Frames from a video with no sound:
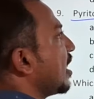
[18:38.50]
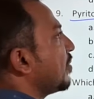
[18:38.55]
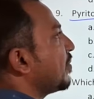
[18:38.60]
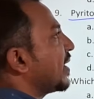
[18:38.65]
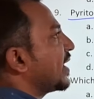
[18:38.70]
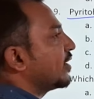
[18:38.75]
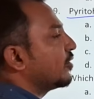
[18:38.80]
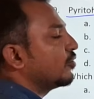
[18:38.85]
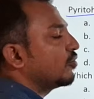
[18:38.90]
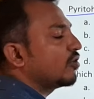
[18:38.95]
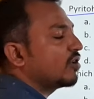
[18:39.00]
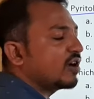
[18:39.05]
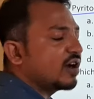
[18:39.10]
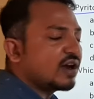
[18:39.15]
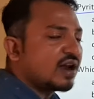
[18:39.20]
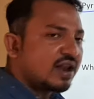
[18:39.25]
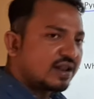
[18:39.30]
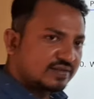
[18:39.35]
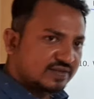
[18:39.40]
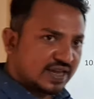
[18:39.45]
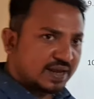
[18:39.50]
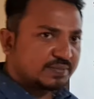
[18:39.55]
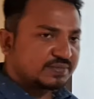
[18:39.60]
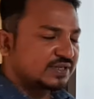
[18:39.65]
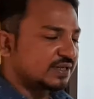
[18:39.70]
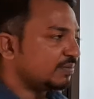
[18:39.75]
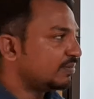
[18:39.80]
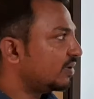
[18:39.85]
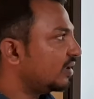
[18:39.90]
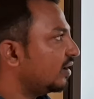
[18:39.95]
and pyrethrohedron same
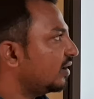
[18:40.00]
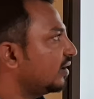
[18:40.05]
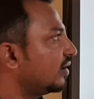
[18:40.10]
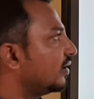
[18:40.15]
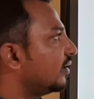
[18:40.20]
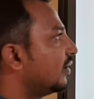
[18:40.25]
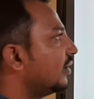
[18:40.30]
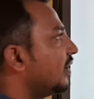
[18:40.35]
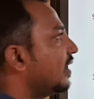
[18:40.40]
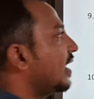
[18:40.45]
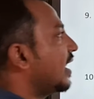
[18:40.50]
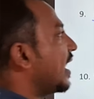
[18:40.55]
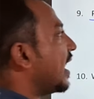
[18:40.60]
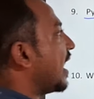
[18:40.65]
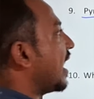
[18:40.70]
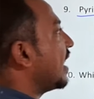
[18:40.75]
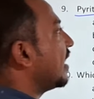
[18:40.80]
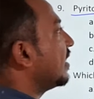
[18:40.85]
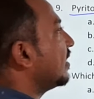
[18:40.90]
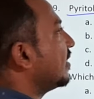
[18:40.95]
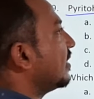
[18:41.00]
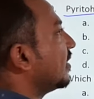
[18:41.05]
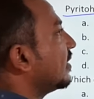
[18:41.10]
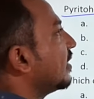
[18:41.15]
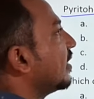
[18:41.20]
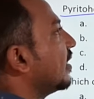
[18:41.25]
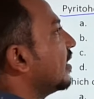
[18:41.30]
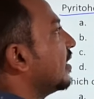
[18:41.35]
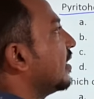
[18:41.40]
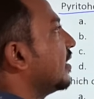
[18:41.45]
symbol, and
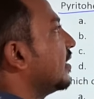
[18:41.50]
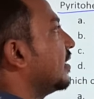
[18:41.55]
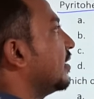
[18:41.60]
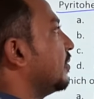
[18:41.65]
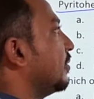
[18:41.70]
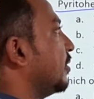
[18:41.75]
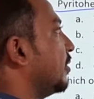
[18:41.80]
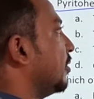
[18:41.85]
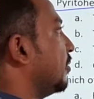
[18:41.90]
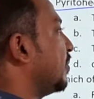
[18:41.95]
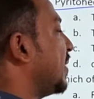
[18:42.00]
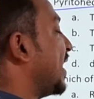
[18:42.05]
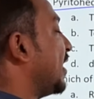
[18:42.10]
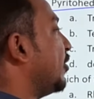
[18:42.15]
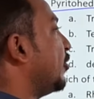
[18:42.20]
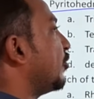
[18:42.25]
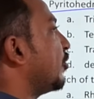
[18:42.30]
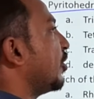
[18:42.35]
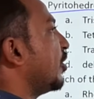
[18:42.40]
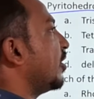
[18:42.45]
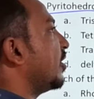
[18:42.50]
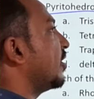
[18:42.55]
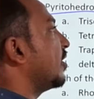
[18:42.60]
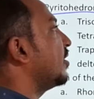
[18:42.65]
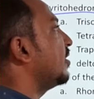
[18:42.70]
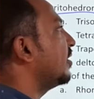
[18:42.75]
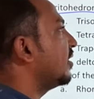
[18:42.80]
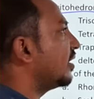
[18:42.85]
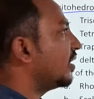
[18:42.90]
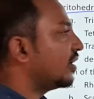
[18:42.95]

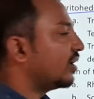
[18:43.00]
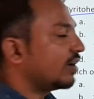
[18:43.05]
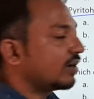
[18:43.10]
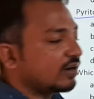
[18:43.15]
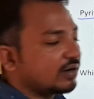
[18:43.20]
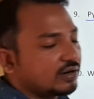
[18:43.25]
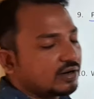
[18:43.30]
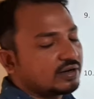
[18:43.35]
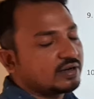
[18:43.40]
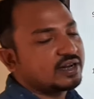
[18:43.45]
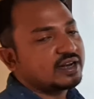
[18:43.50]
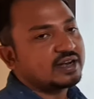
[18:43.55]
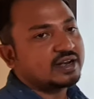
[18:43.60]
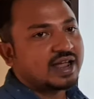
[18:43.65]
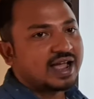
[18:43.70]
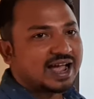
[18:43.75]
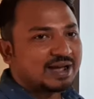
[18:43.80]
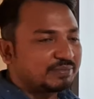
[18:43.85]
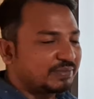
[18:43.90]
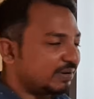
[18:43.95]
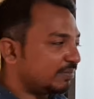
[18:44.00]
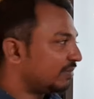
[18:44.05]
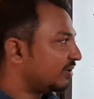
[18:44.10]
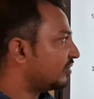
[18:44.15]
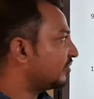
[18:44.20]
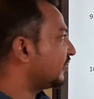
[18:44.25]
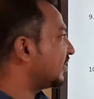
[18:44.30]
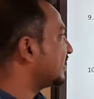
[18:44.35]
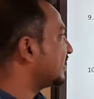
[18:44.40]
pyrethrohedron contain half number of